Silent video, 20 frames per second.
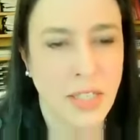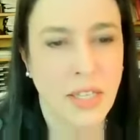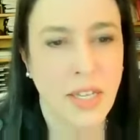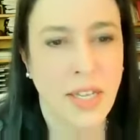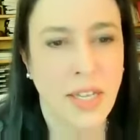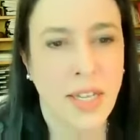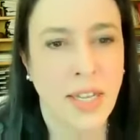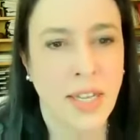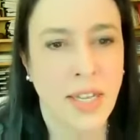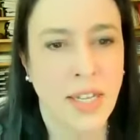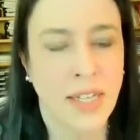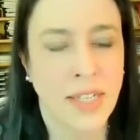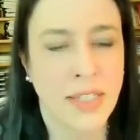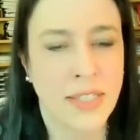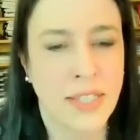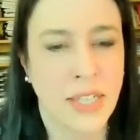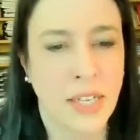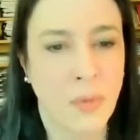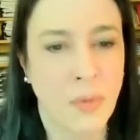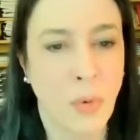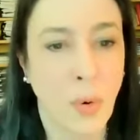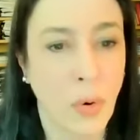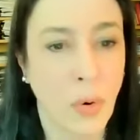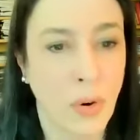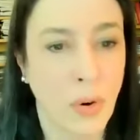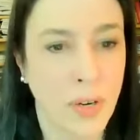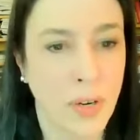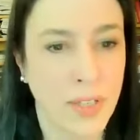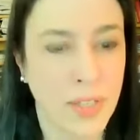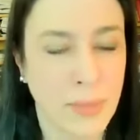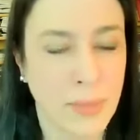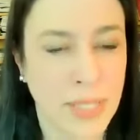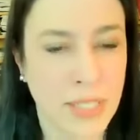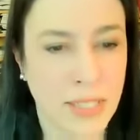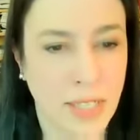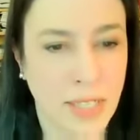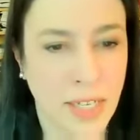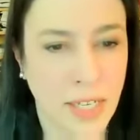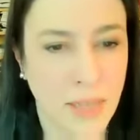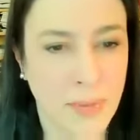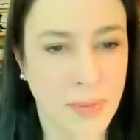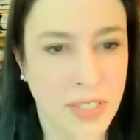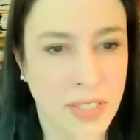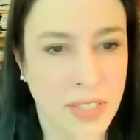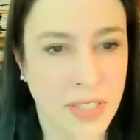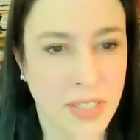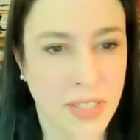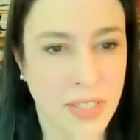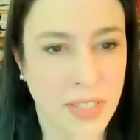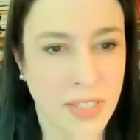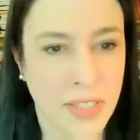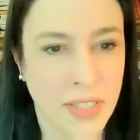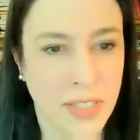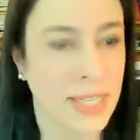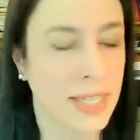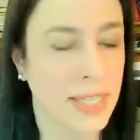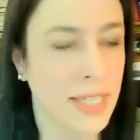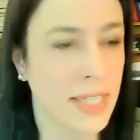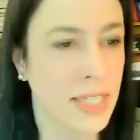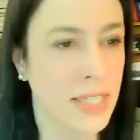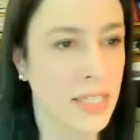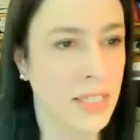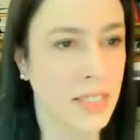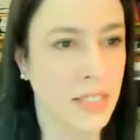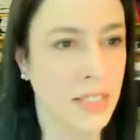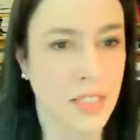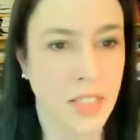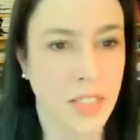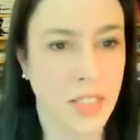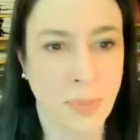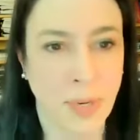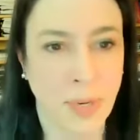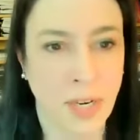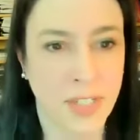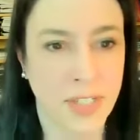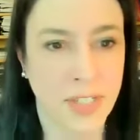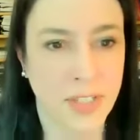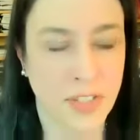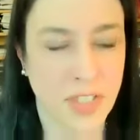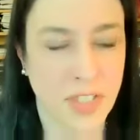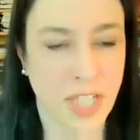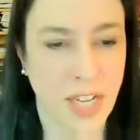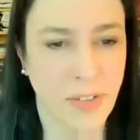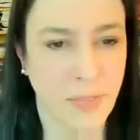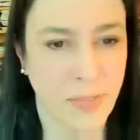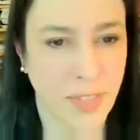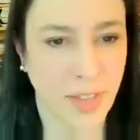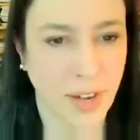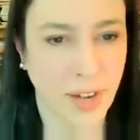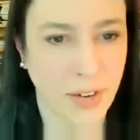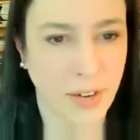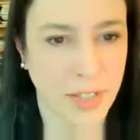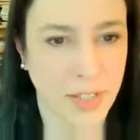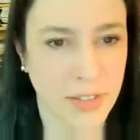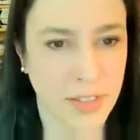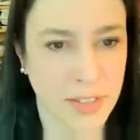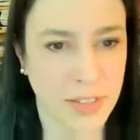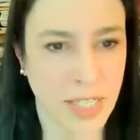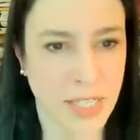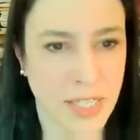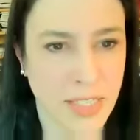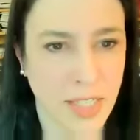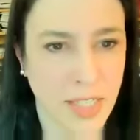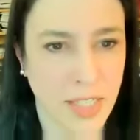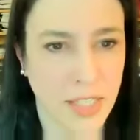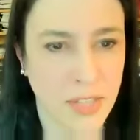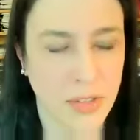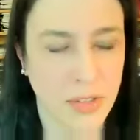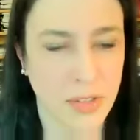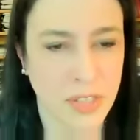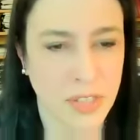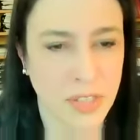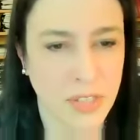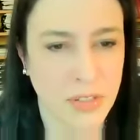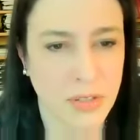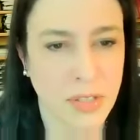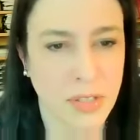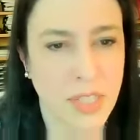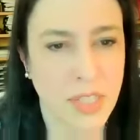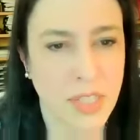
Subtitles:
And, or in the meantime, you just keep it like it is and just park your stuff there. You know, like, that's kind of cool too.